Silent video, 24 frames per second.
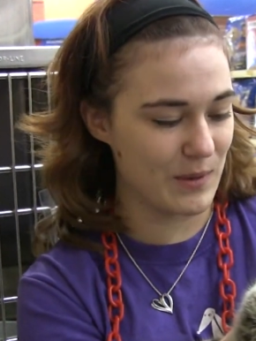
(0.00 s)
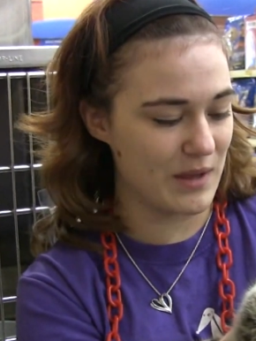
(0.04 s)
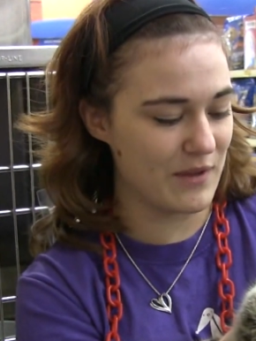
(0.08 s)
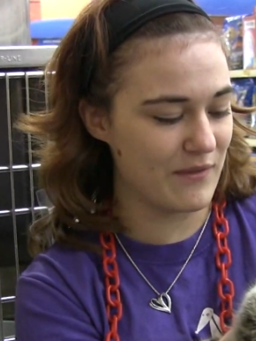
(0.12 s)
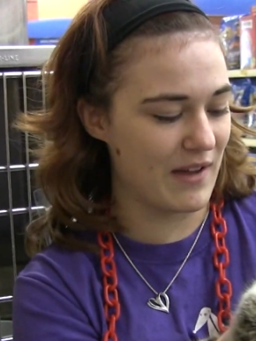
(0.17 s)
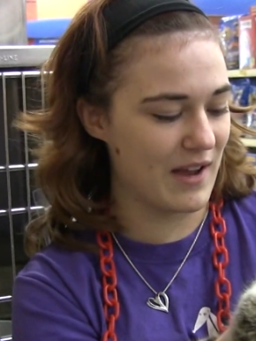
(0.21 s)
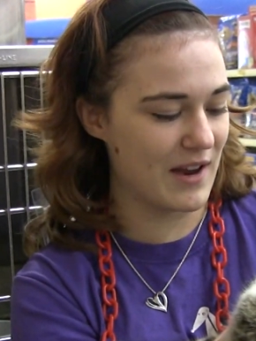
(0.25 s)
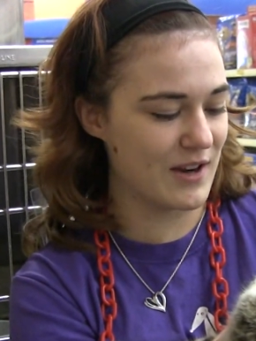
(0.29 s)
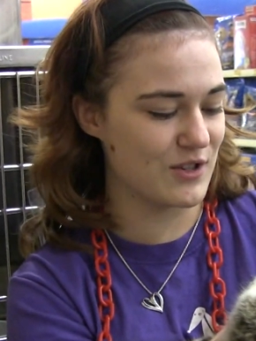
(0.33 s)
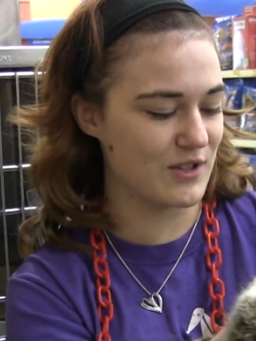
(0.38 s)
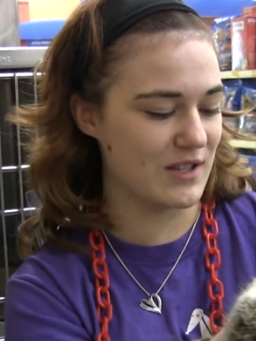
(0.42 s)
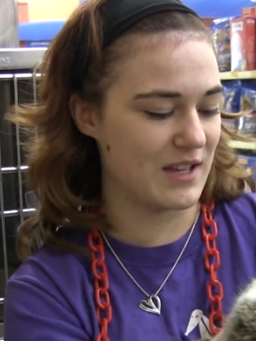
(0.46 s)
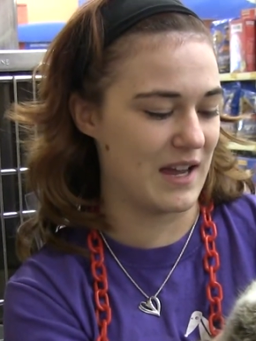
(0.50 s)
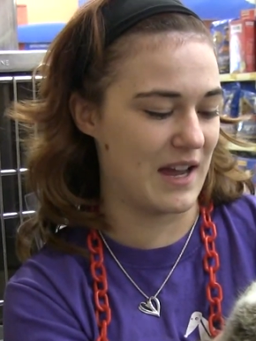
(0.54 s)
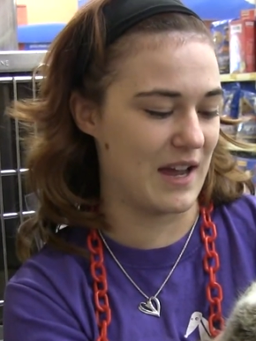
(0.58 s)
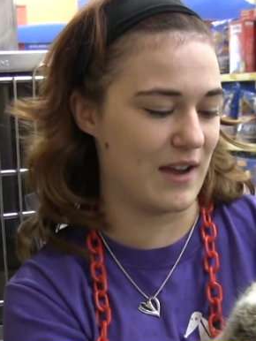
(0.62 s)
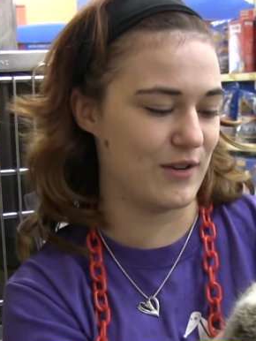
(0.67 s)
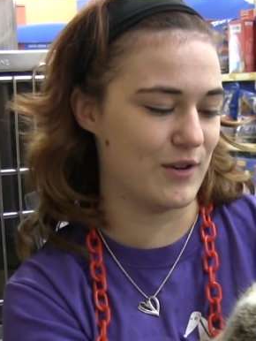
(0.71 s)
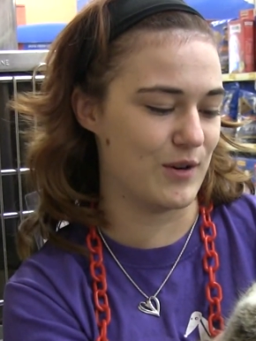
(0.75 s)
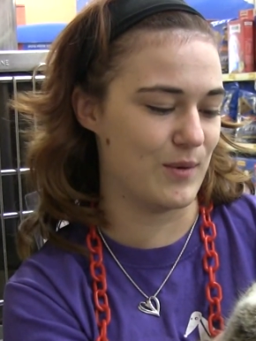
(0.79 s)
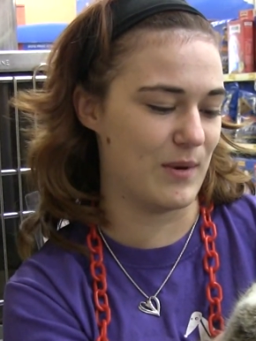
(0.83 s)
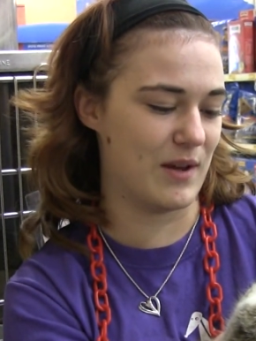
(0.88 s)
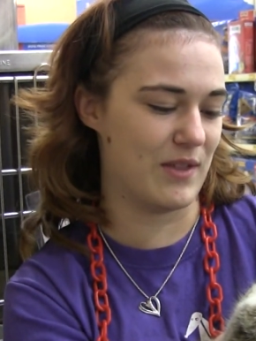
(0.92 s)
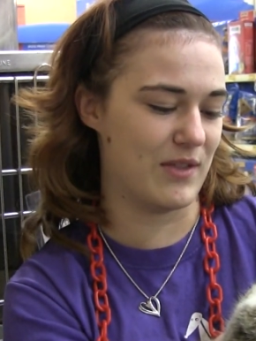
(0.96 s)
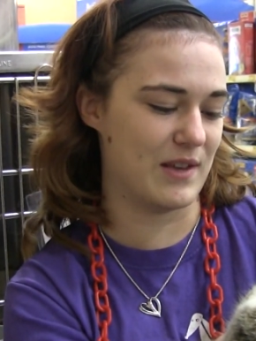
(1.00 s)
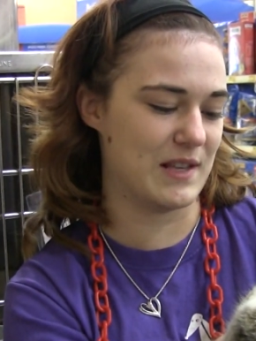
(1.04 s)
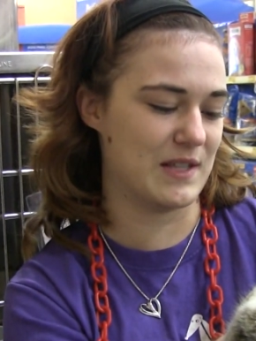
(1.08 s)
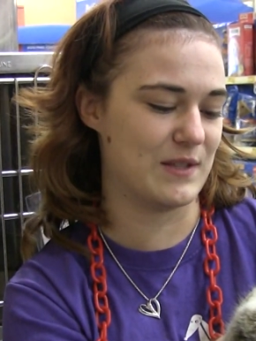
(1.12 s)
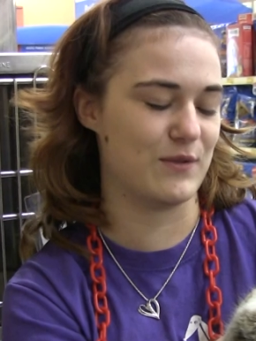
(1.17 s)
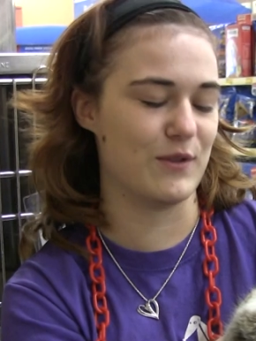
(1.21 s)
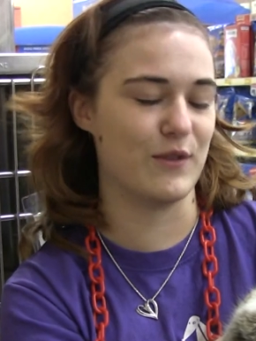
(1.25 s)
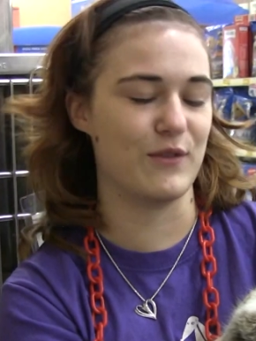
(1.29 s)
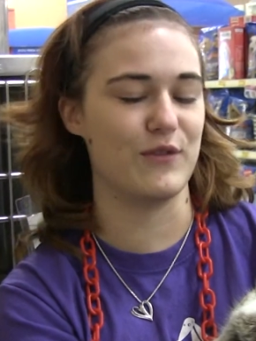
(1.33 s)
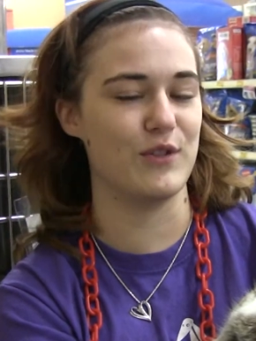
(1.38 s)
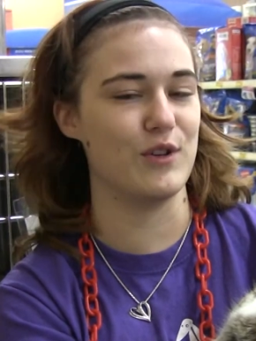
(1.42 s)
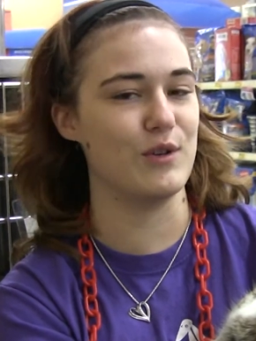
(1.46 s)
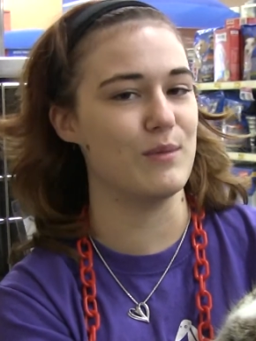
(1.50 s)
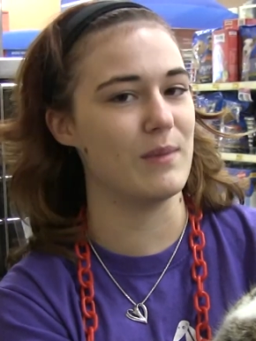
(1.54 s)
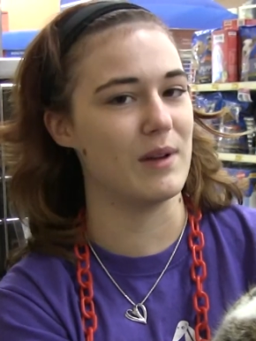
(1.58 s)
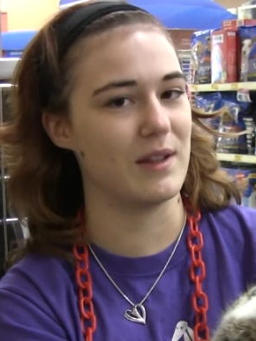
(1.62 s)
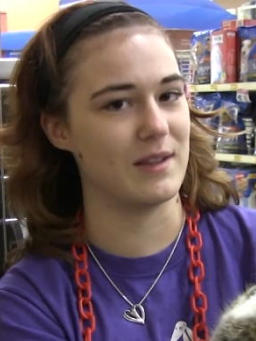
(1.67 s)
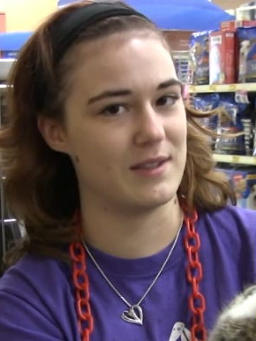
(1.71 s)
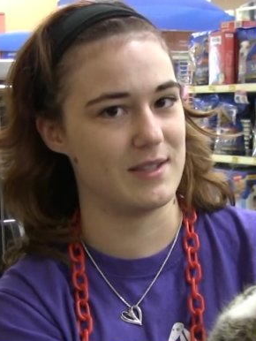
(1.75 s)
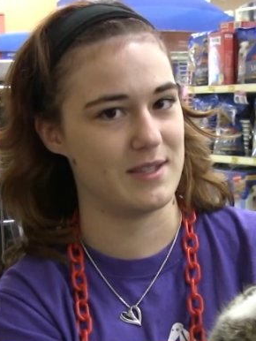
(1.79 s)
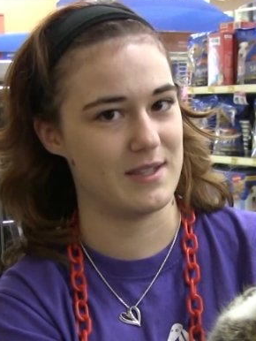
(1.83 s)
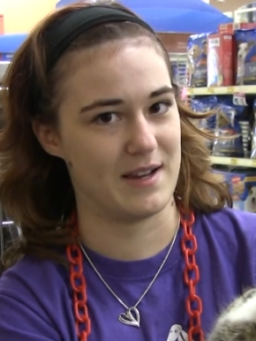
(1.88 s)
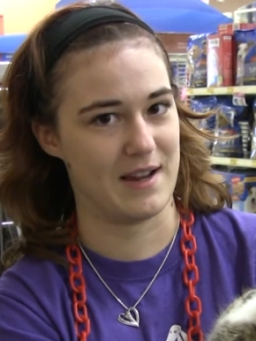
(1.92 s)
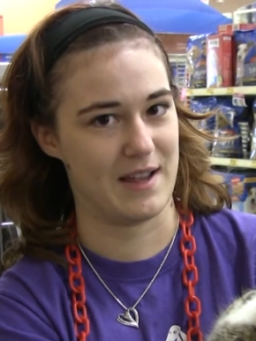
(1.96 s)
We've actually had her with us for a few
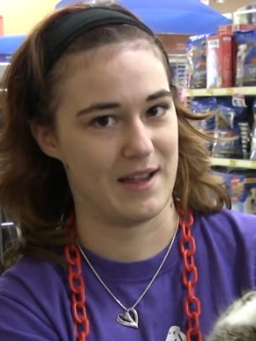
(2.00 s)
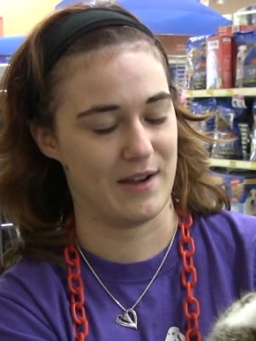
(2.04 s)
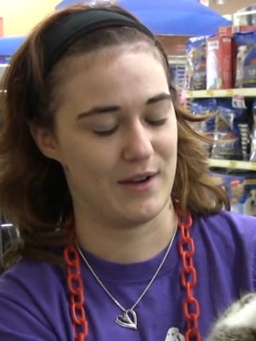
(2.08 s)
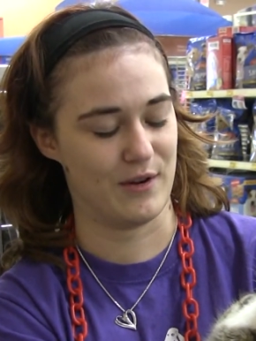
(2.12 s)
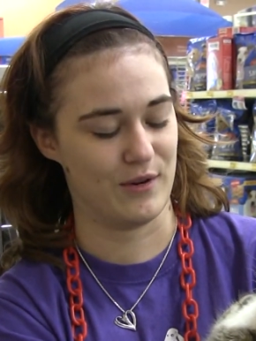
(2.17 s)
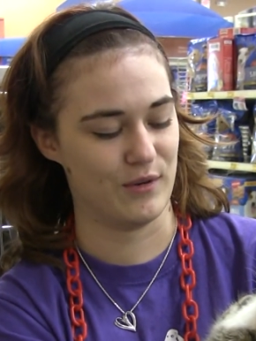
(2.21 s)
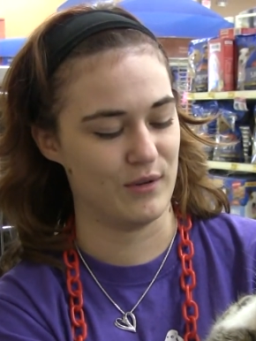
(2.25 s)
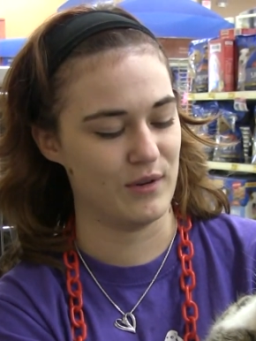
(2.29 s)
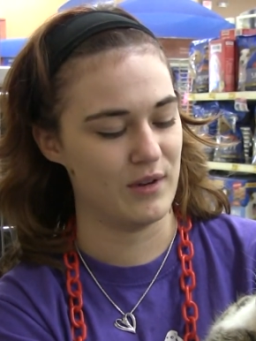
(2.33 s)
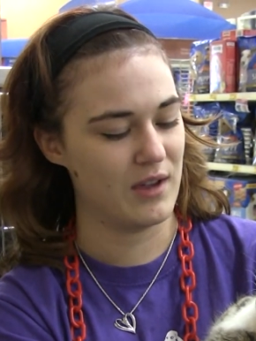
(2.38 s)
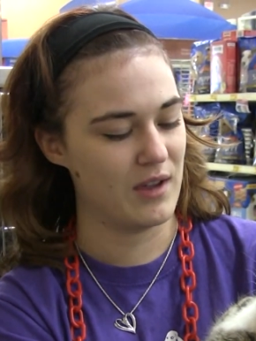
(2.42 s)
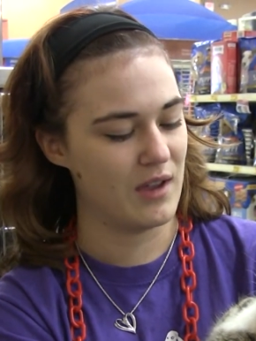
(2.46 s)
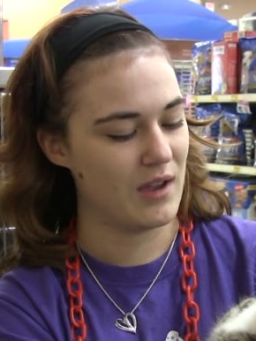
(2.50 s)
months now.